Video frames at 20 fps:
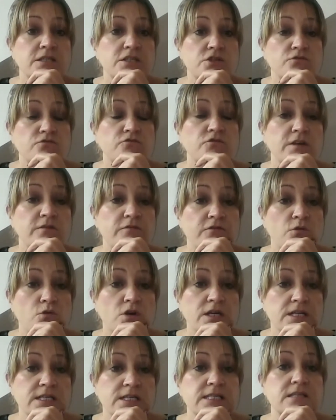to
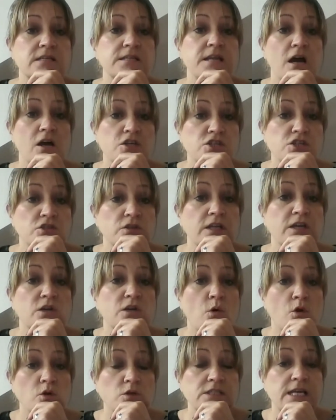refocus the National
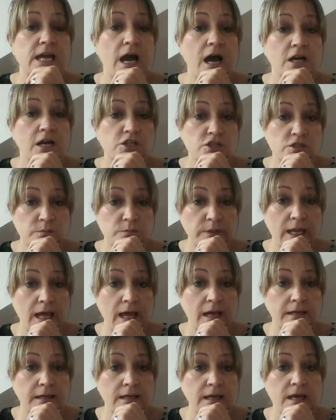Equality Action
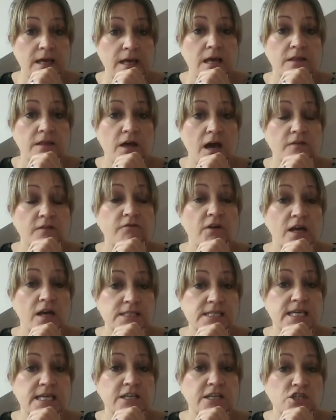Plan that
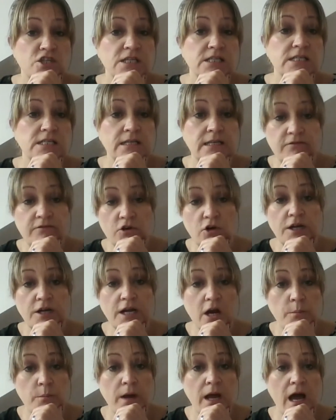Advance HE deliver on
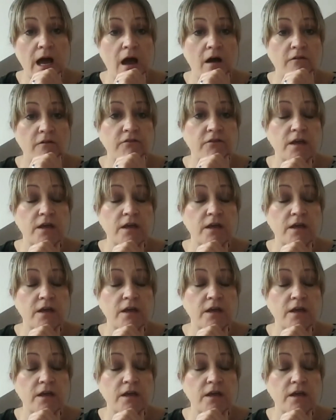our behalf.